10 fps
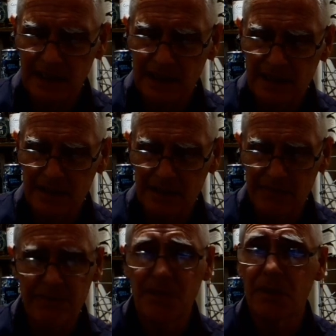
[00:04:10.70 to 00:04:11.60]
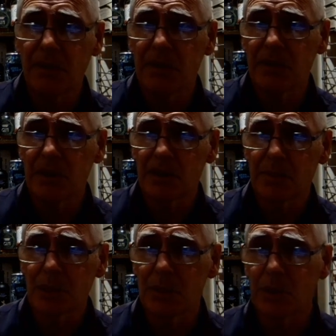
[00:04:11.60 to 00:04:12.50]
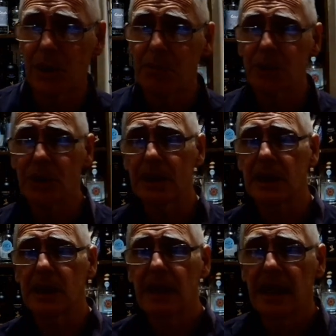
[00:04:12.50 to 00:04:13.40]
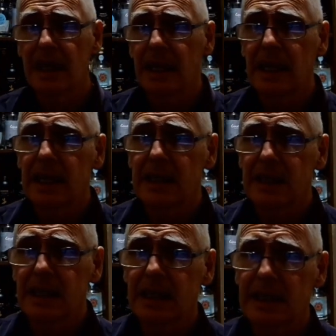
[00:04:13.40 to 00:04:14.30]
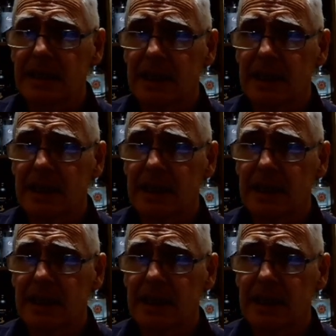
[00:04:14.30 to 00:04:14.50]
It's $55 a bottle where I bought it in Sandown